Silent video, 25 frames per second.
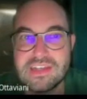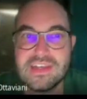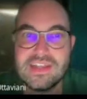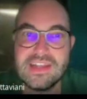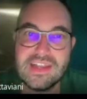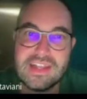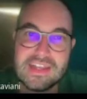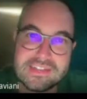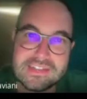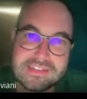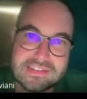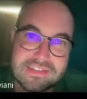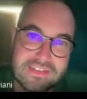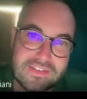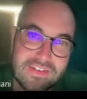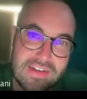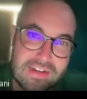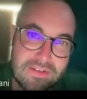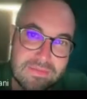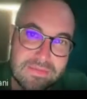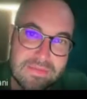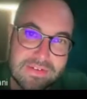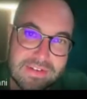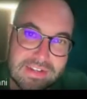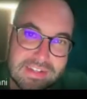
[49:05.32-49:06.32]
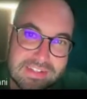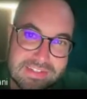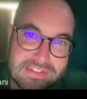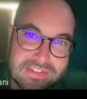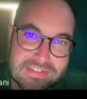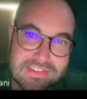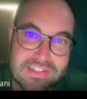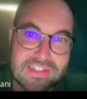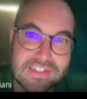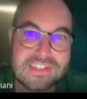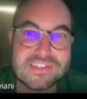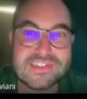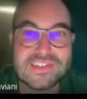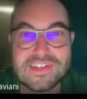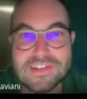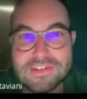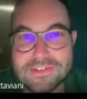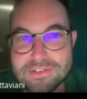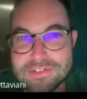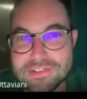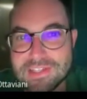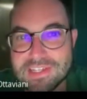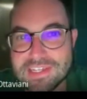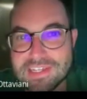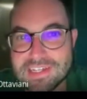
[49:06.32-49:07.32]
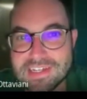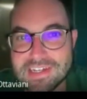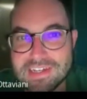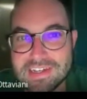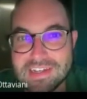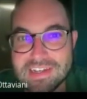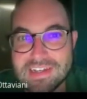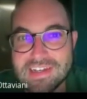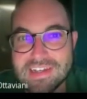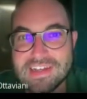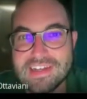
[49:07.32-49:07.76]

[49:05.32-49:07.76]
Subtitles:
less developed regions, excluding